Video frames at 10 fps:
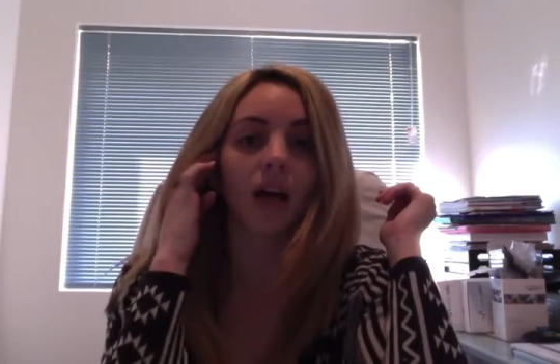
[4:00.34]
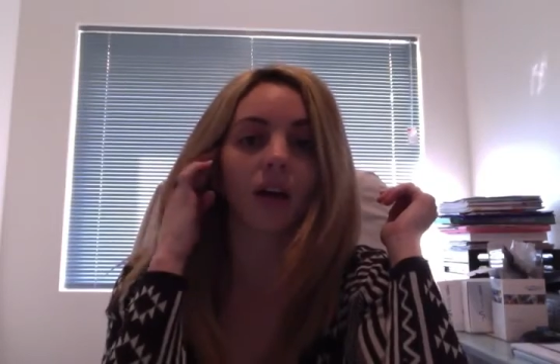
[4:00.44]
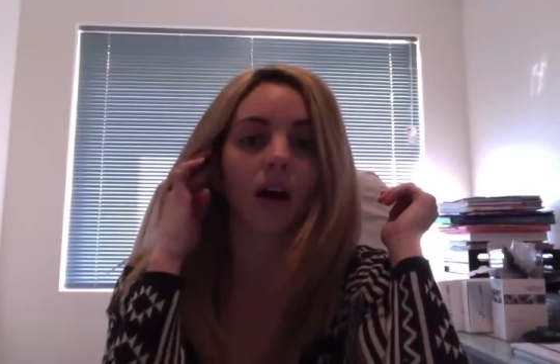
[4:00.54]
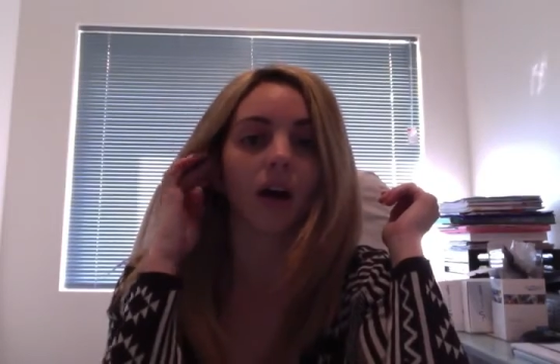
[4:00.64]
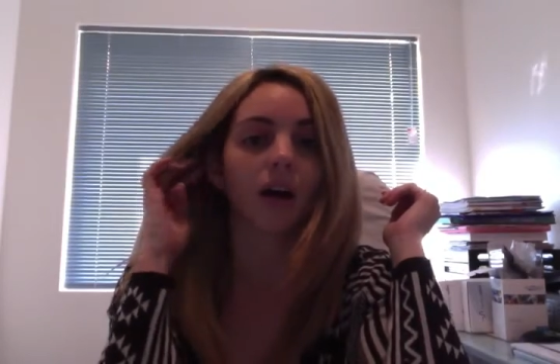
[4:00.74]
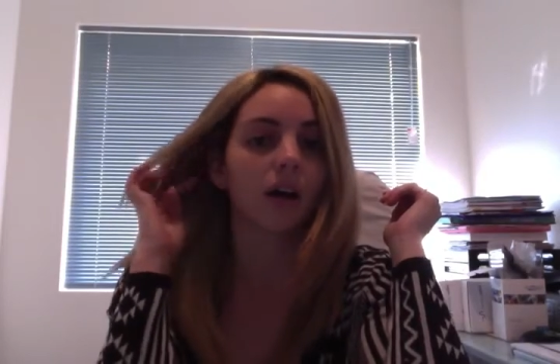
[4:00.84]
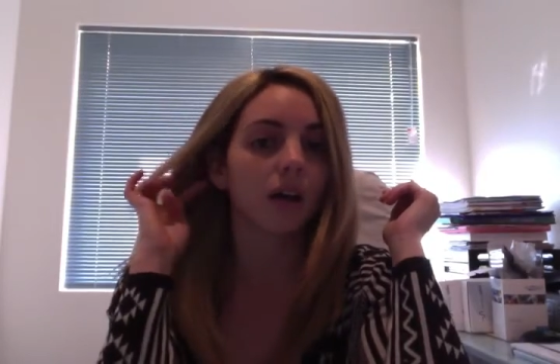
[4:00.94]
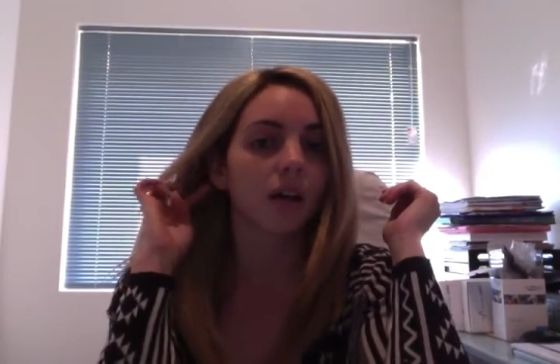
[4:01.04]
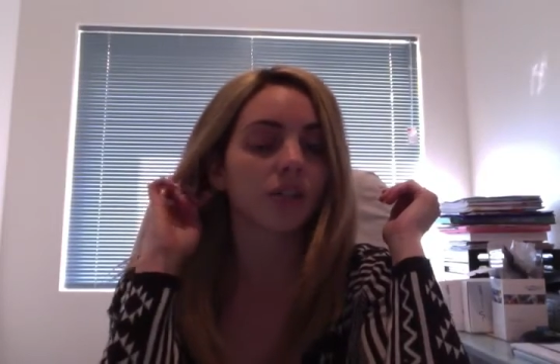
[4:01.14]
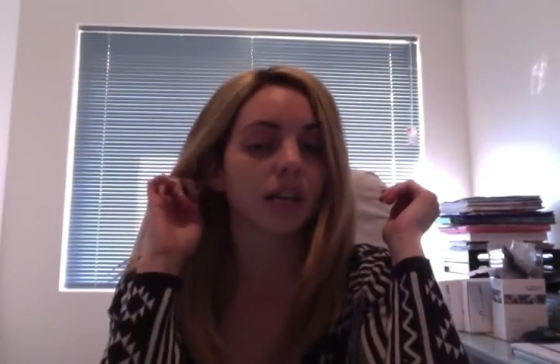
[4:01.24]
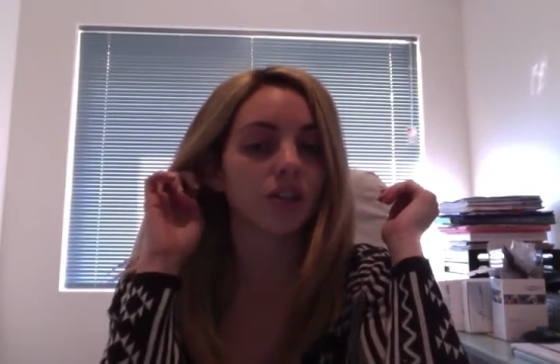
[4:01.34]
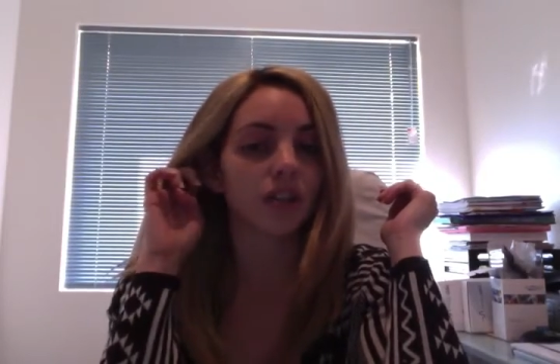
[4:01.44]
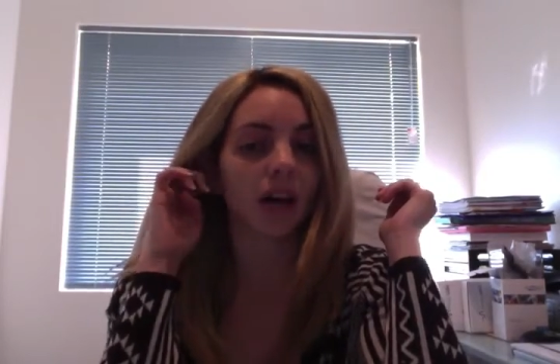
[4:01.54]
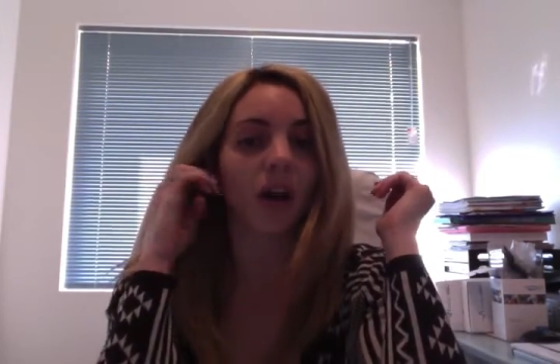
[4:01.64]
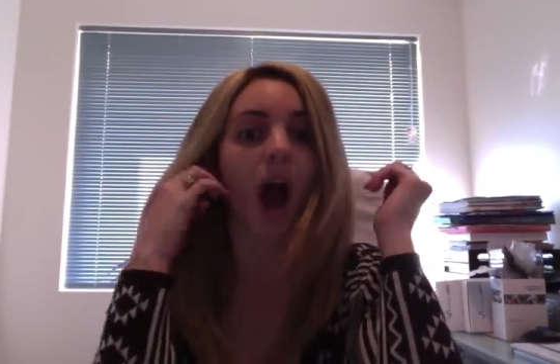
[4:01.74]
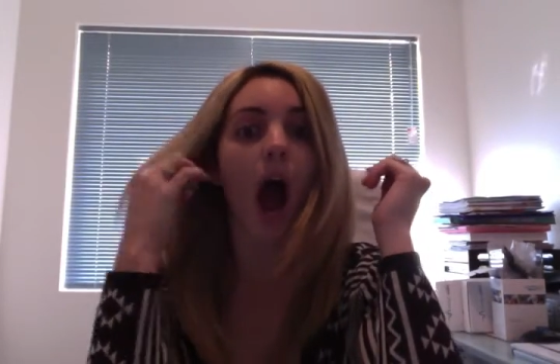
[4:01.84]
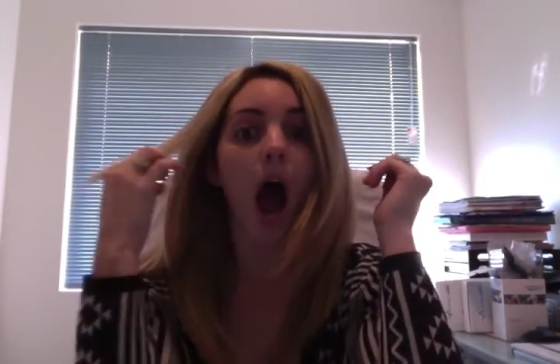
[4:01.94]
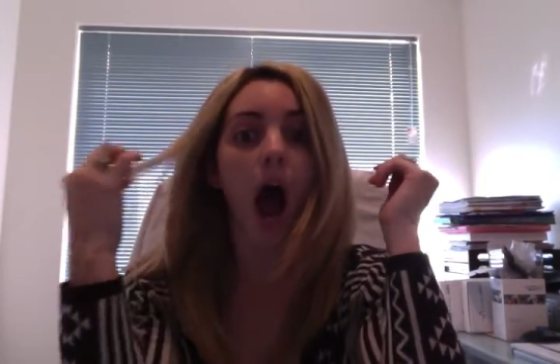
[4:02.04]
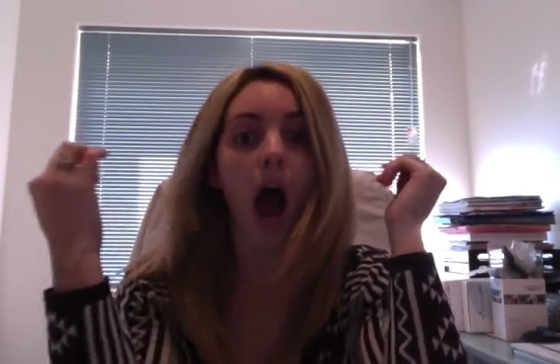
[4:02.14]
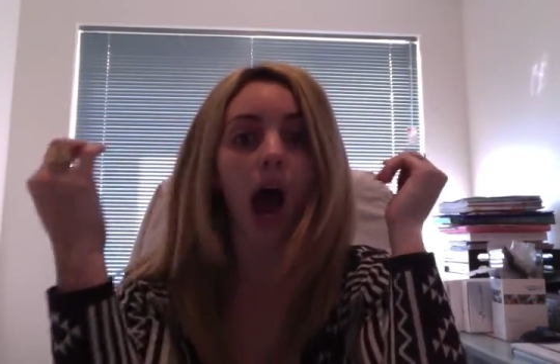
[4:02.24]
a lot because I do that and go
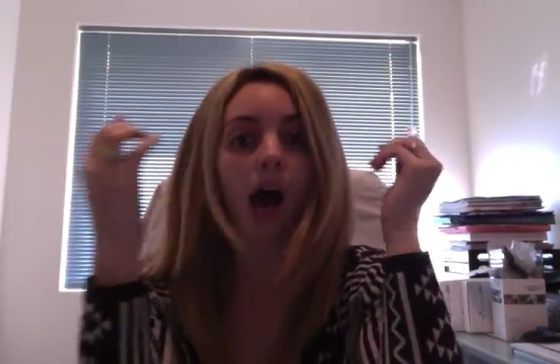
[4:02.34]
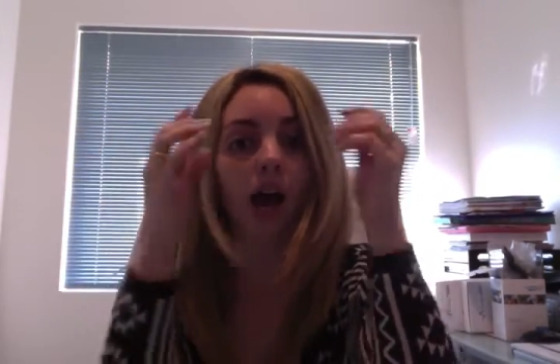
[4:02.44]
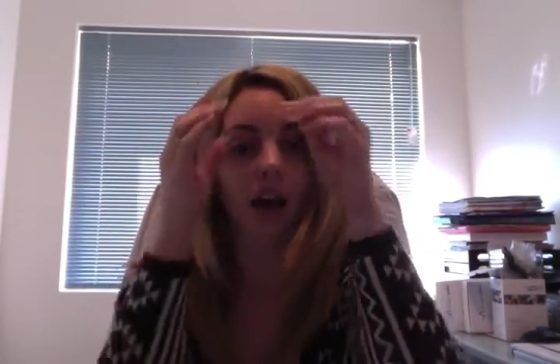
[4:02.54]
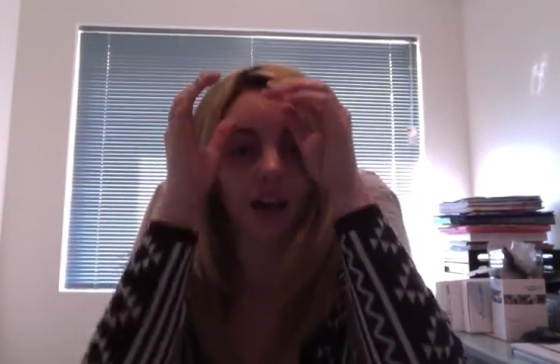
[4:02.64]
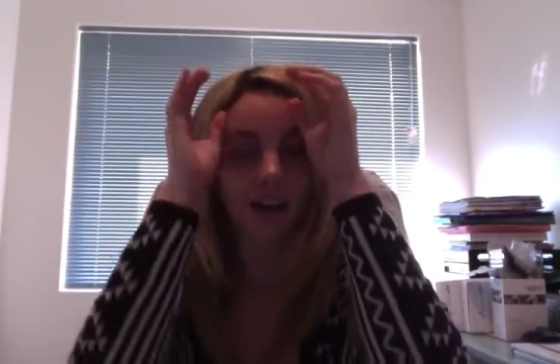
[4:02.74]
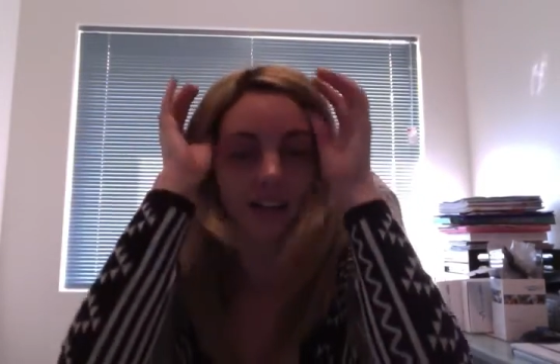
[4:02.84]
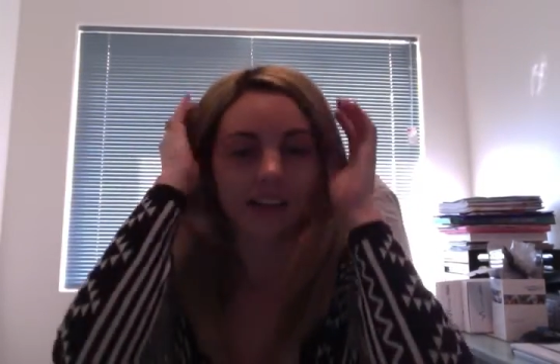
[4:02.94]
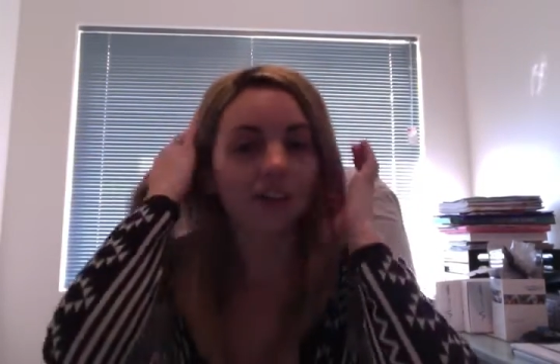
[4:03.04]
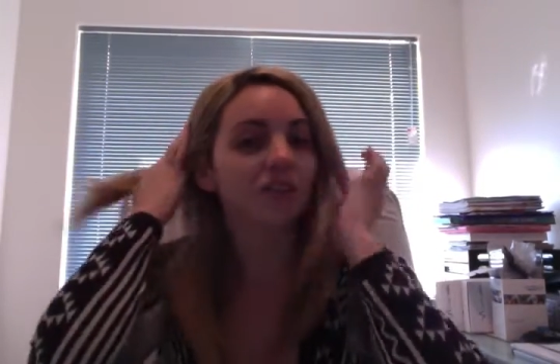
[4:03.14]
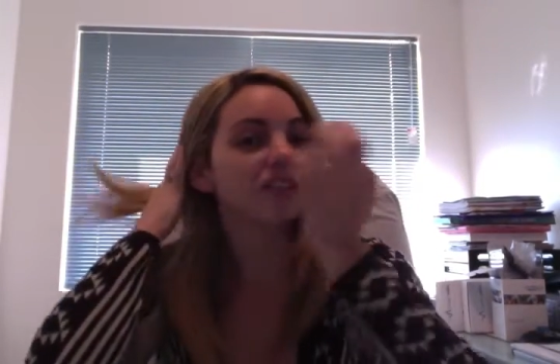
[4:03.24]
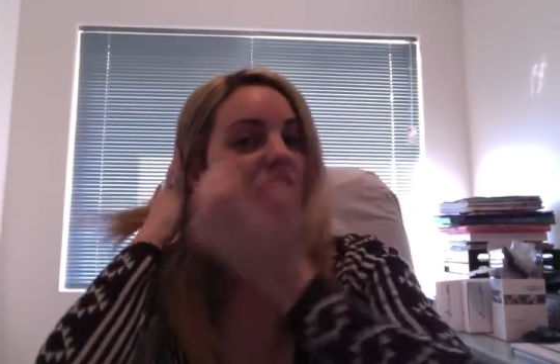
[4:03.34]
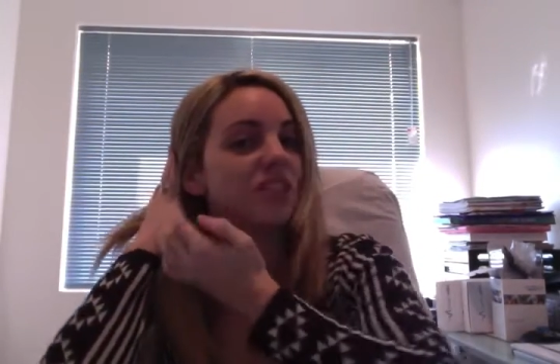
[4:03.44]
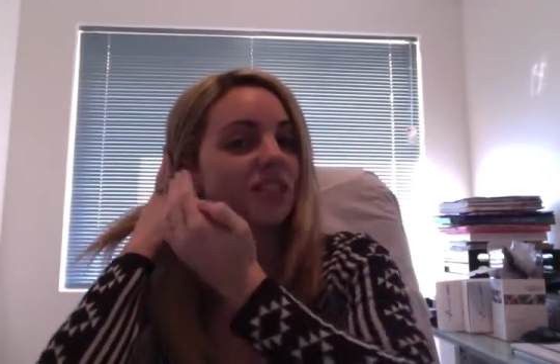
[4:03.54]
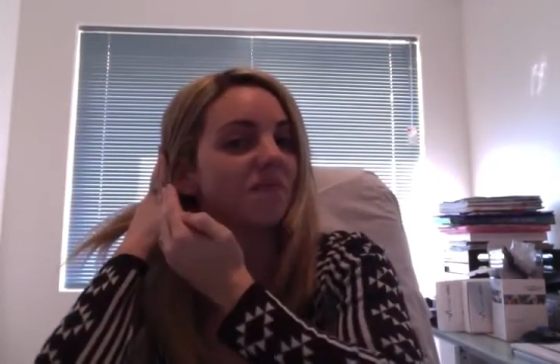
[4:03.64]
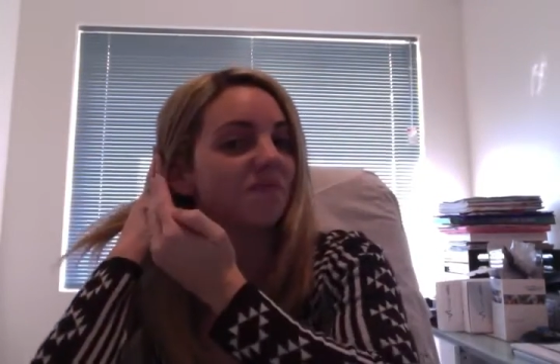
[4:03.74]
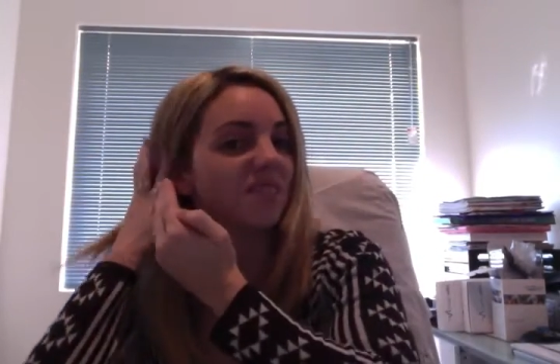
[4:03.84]
because they're just